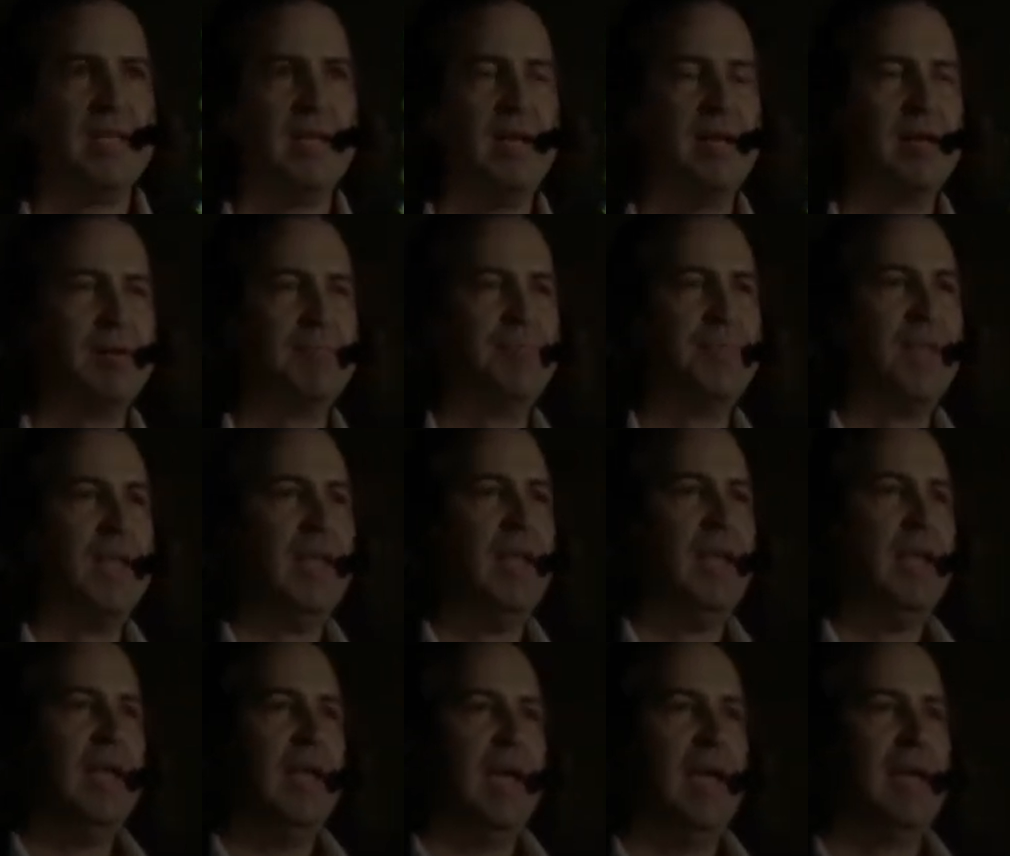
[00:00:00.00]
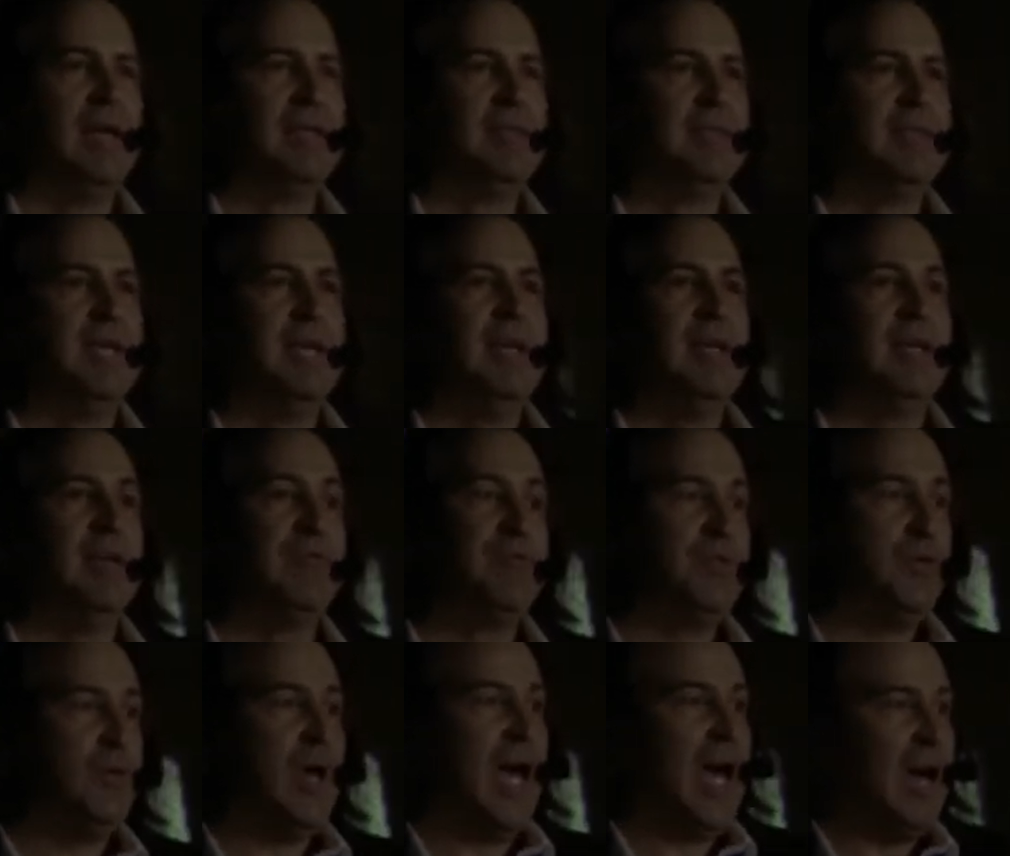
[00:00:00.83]
Um, and
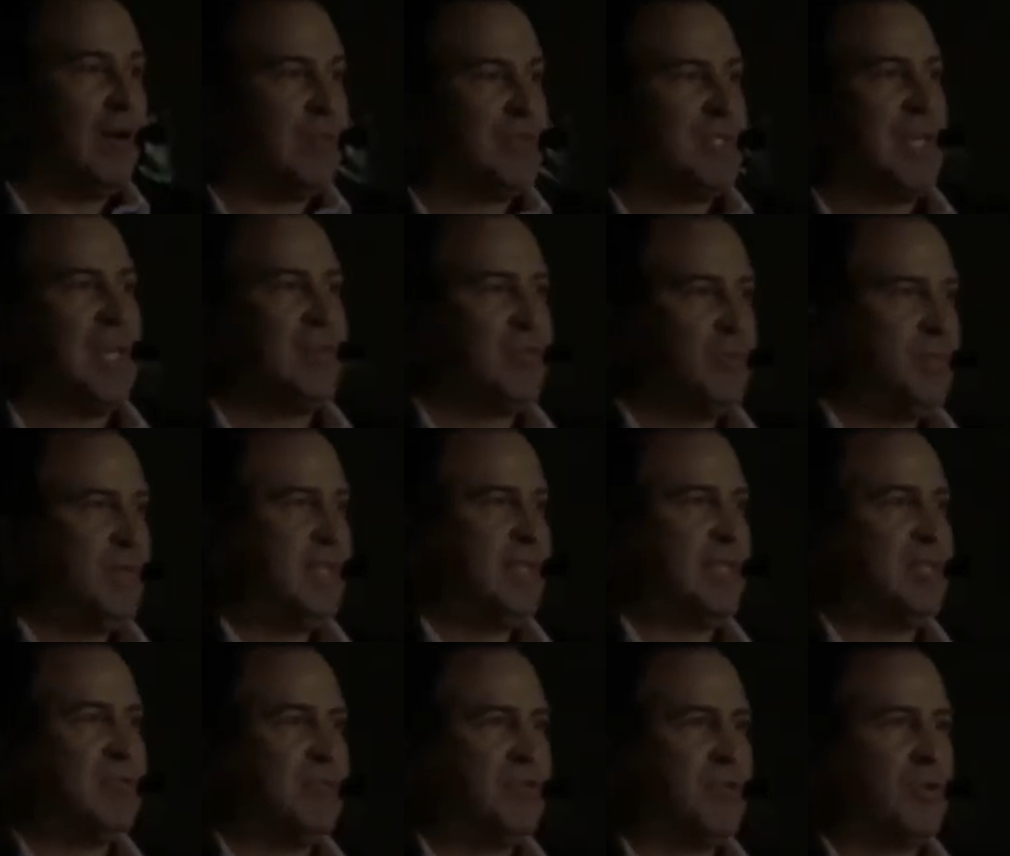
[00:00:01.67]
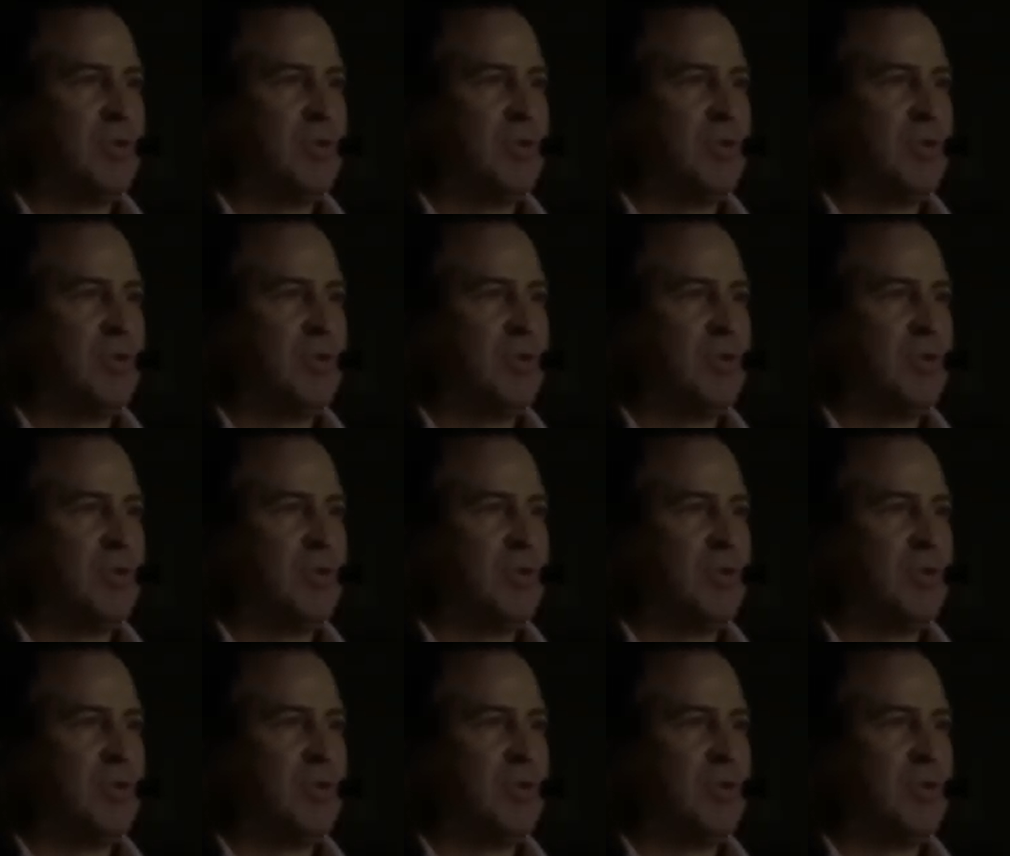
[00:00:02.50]
if you have to have a meeting at